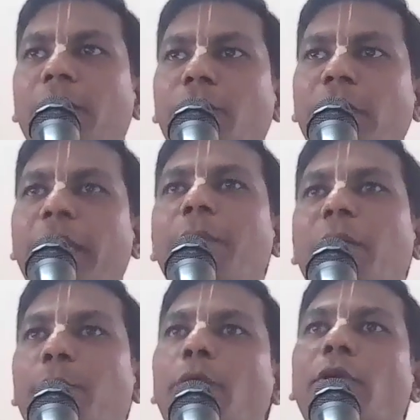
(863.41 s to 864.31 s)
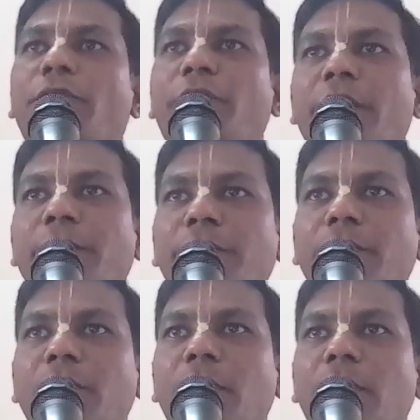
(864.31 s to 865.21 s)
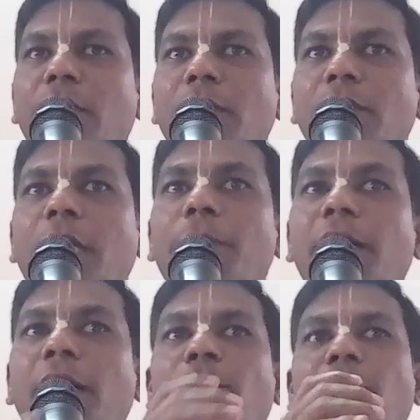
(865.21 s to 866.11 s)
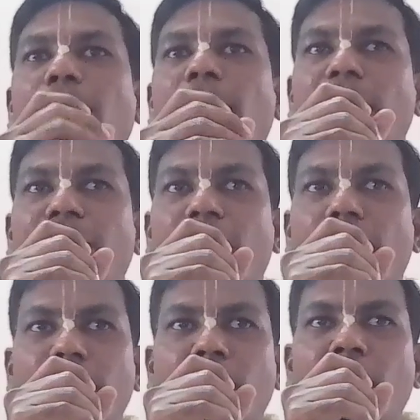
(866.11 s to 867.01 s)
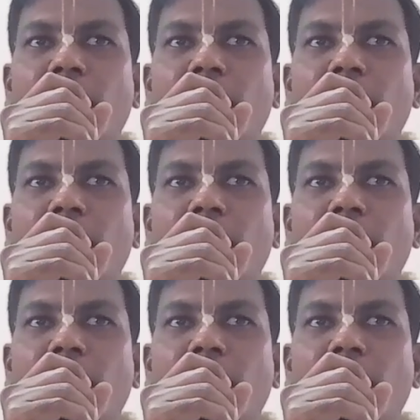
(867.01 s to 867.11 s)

that we can be purified. Janma karma cha medivyam.